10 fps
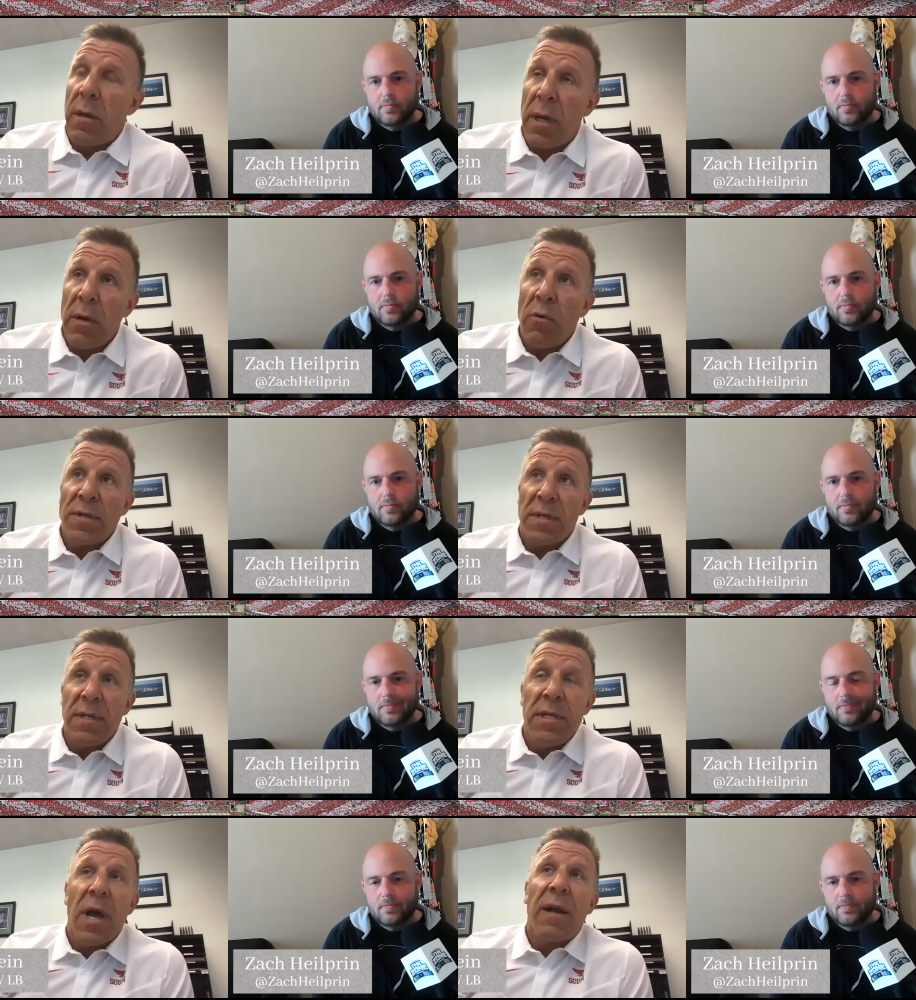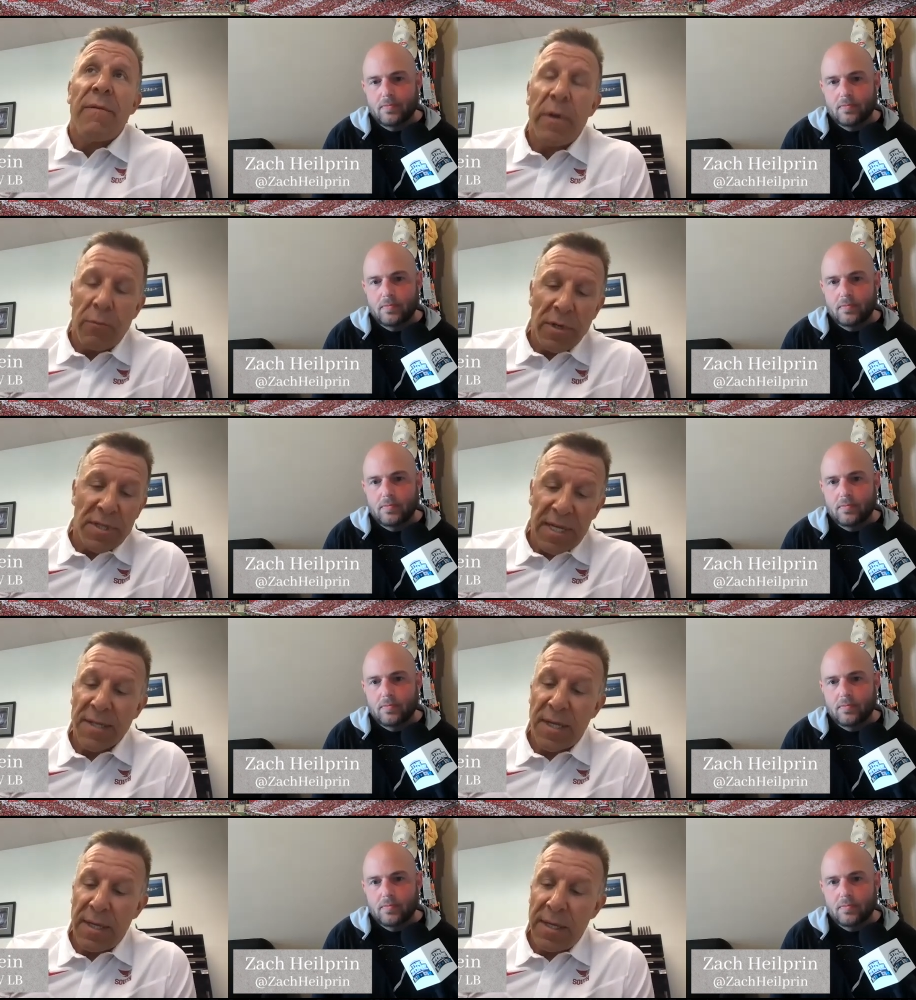Speaker 1: it was none of it was
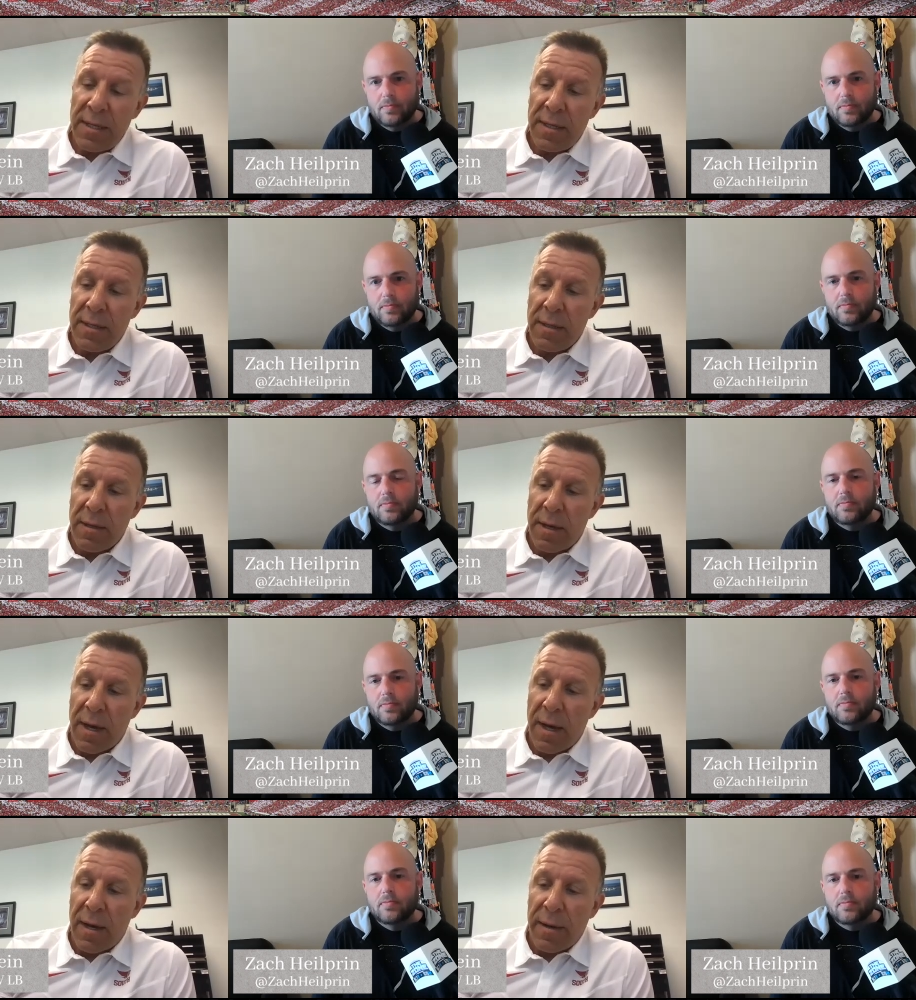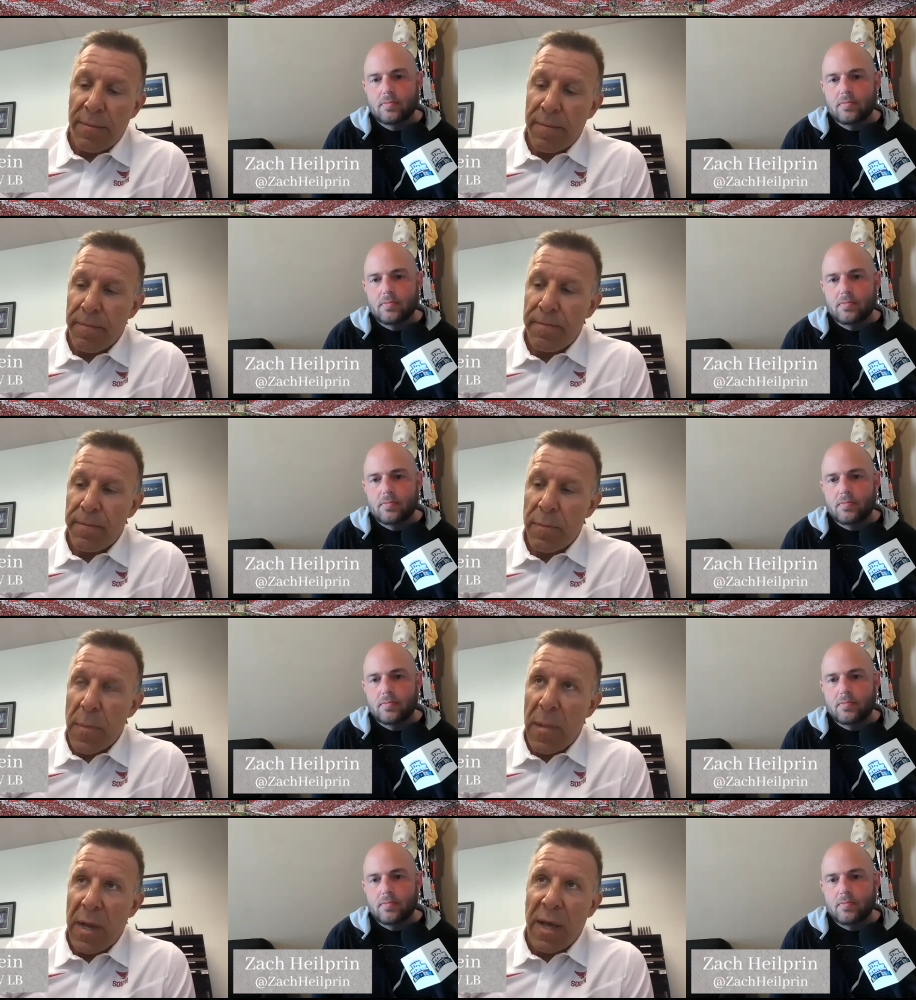easy. Um,
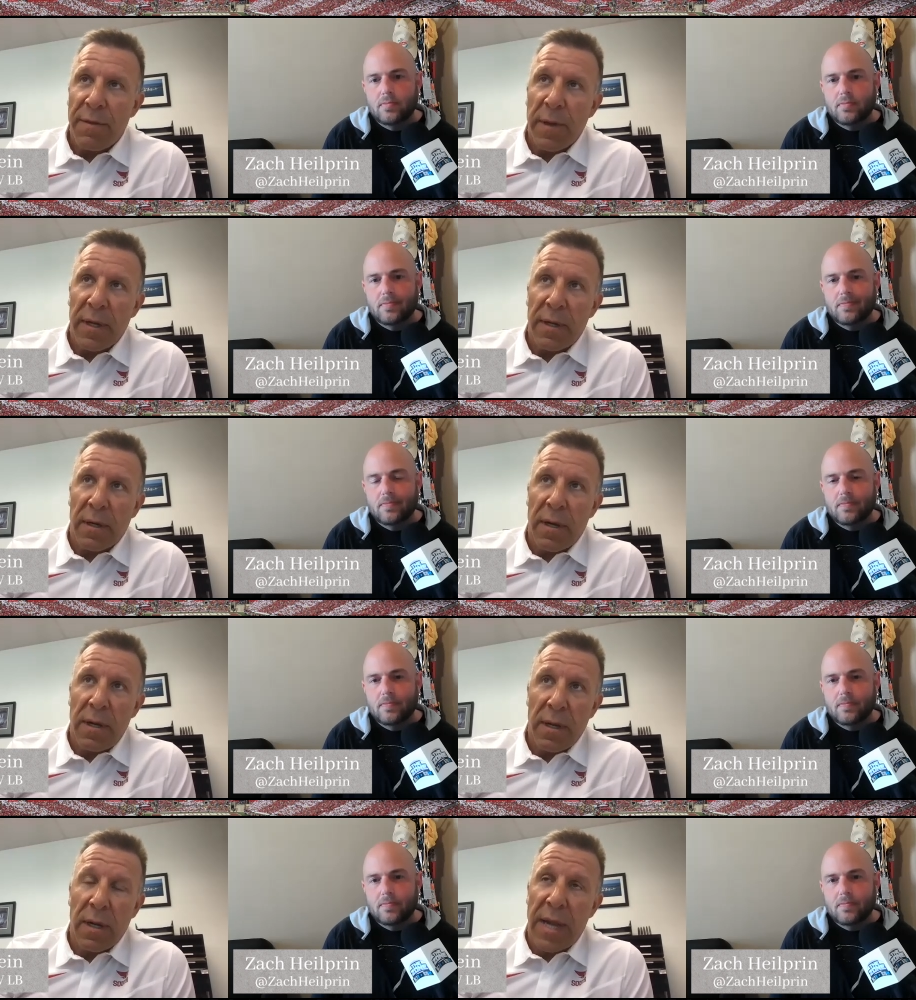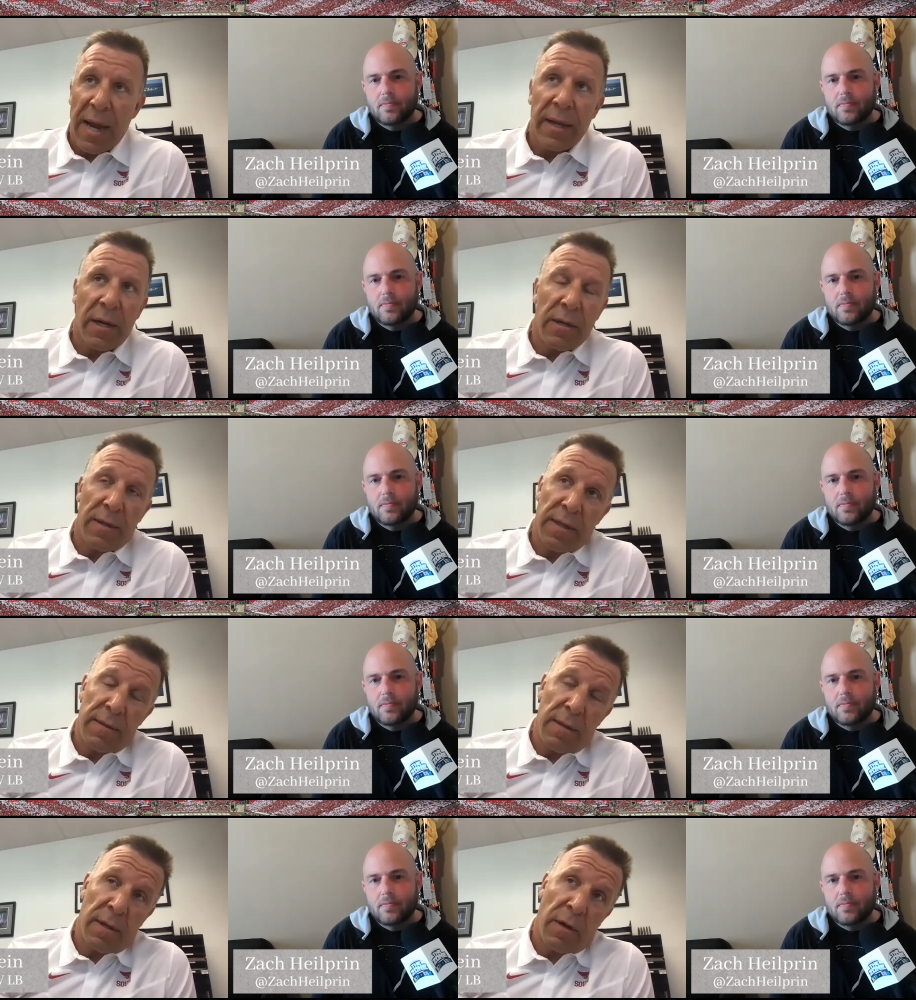and I think again,
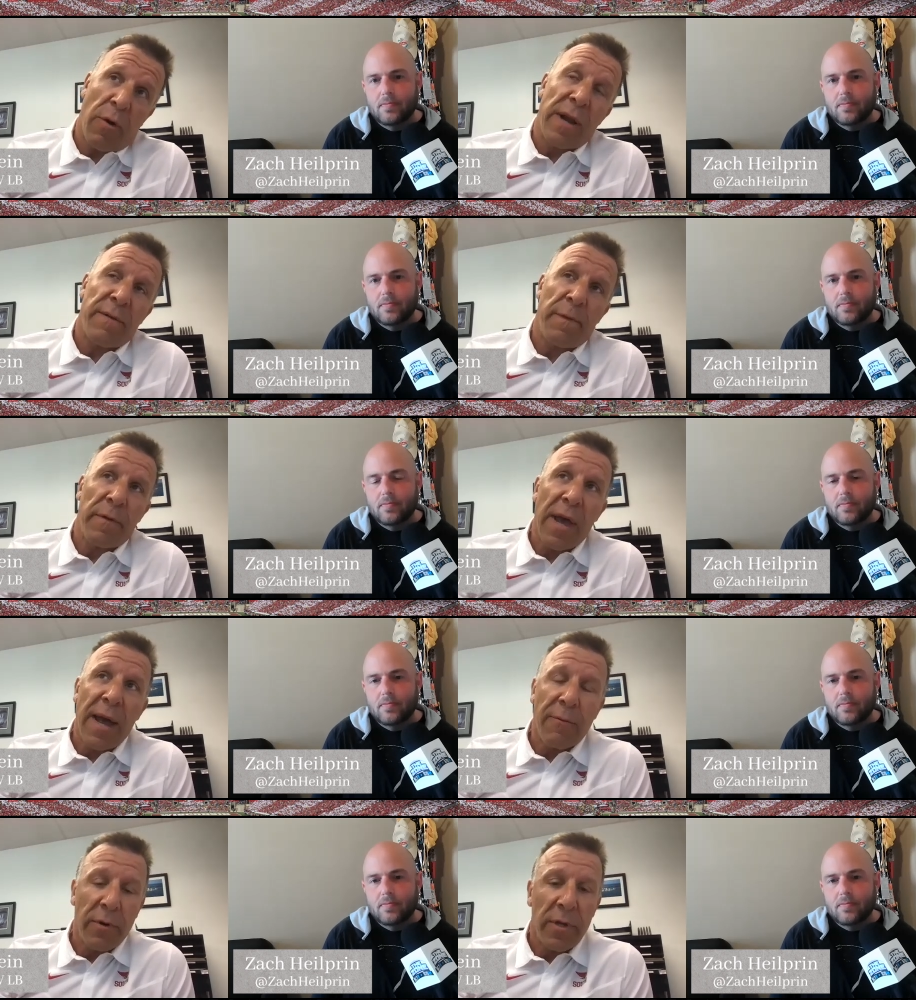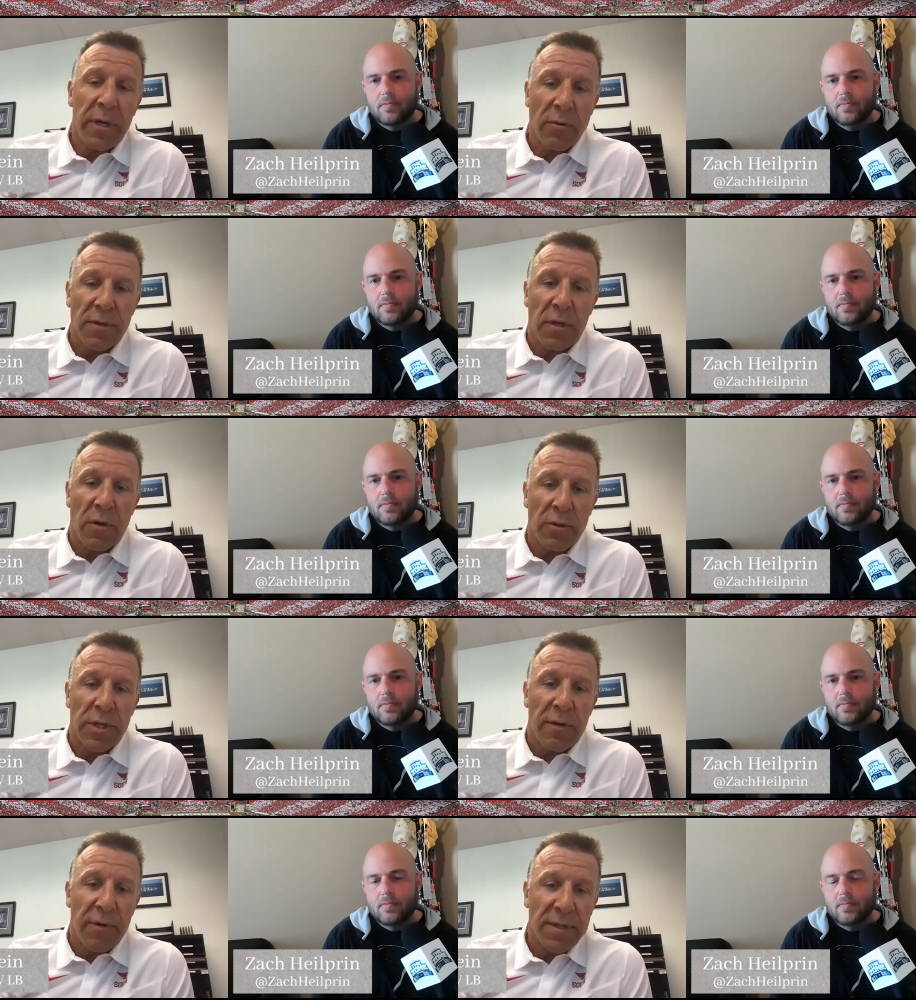the credit for that really goes to
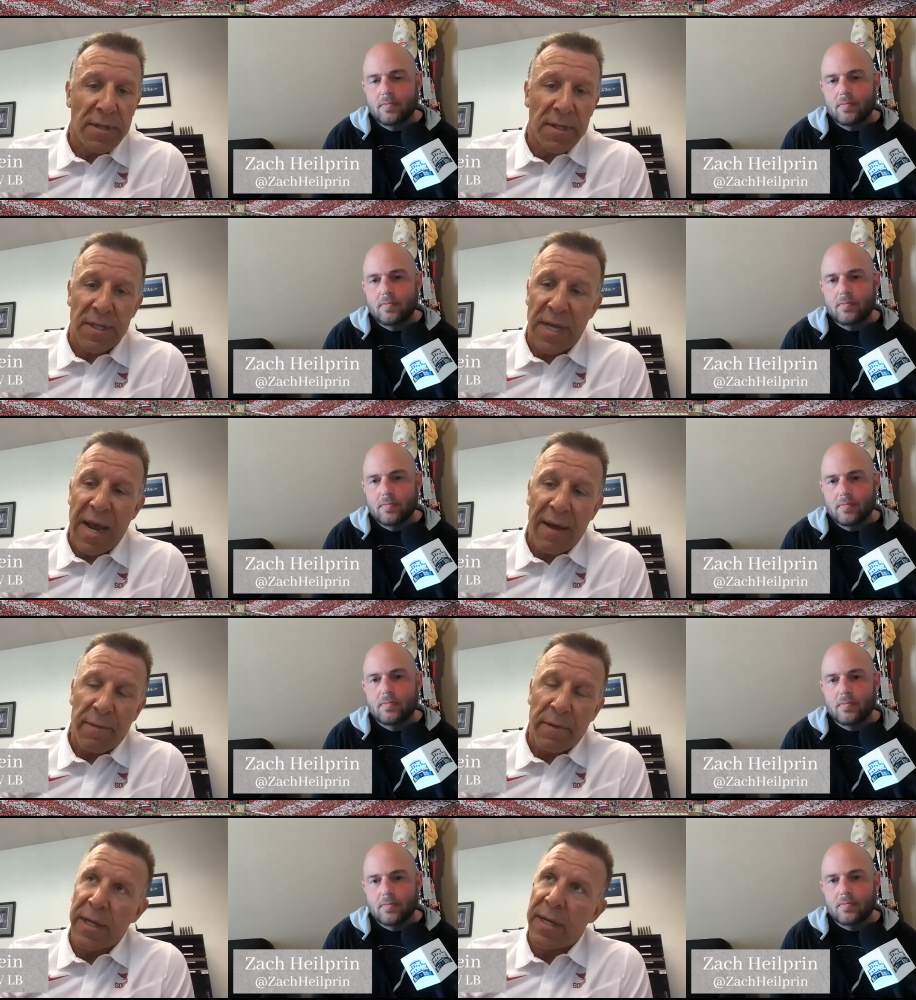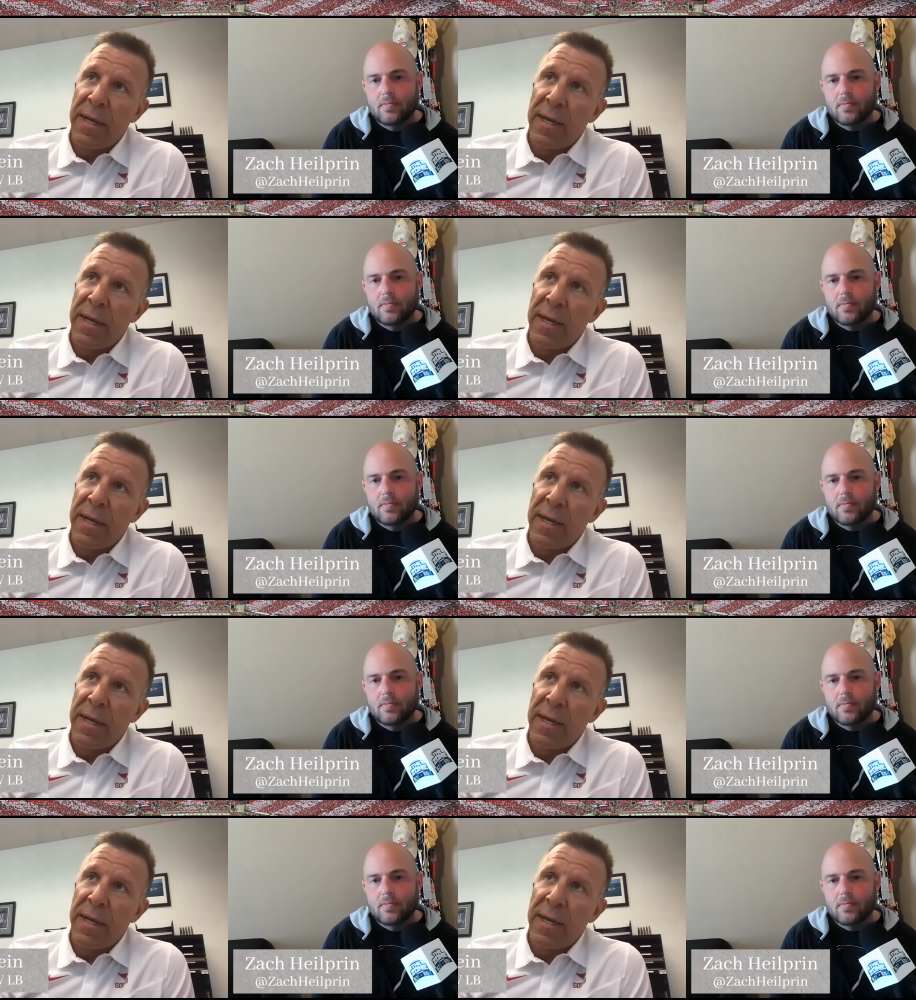Coach Alvarez and the staff. Like